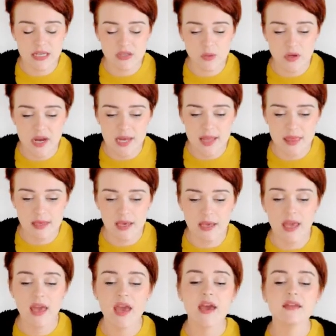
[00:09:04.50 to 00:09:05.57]
or anything.
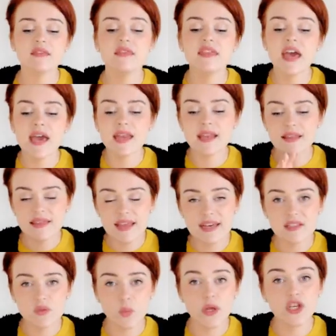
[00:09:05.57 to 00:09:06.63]
Then
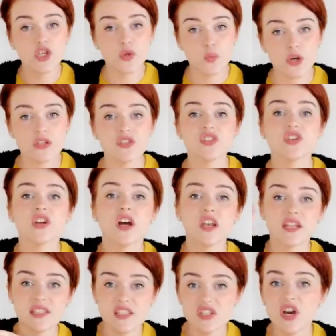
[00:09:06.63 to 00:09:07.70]
that's when you want to kind
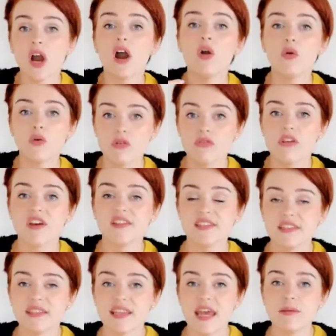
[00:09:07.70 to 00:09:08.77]
of start
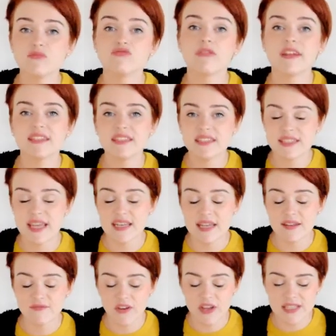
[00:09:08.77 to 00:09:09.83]
organising the names, ready to send
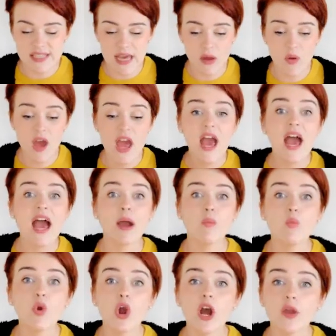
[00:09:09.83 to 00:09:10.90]
invites out.
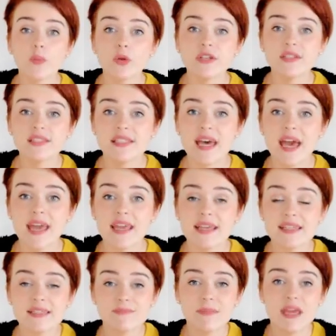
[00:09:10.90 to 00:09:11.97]
And what I would say
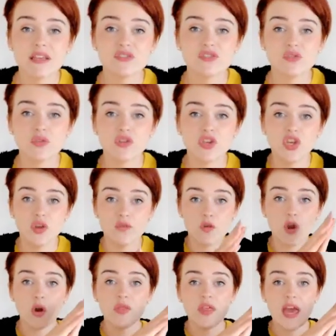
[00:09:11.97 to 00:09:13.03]
is make sure that you've
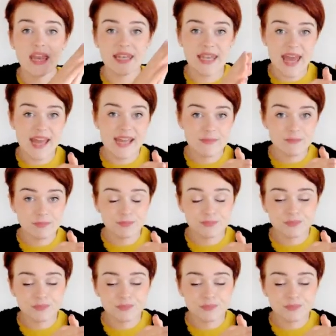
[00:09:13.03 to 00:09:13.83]
got their name,